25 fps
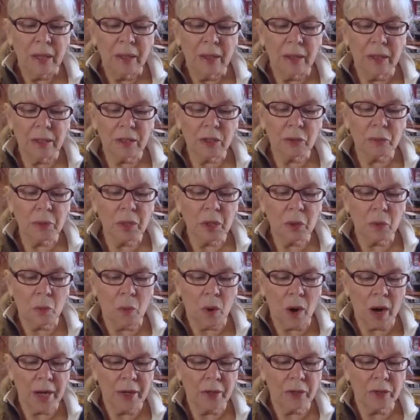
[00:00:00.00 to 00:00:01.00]
This
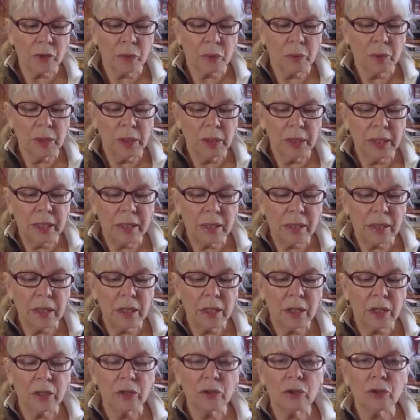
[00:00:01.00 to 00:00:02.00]
requires
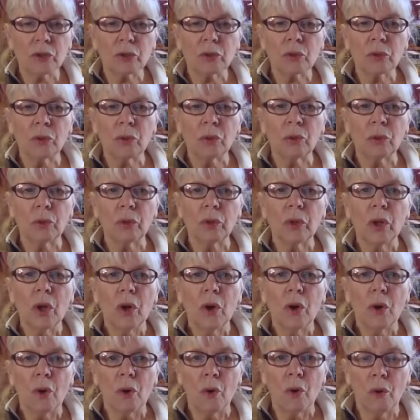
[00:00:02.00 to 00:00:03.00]
releasing control
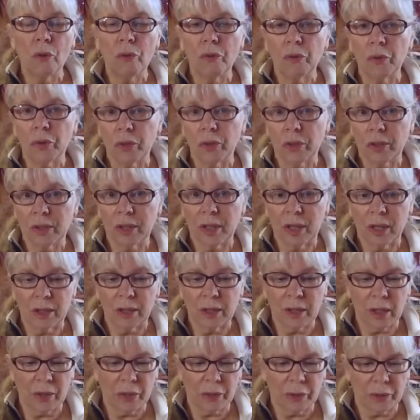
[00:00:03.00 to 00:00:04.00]
over
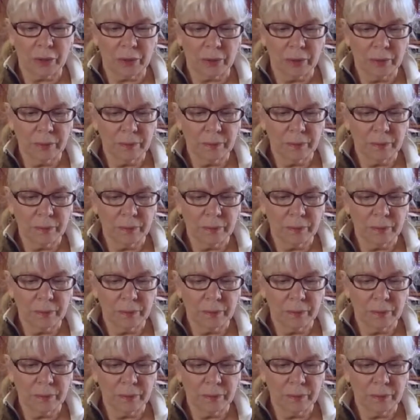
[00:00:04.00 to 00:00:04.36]
another.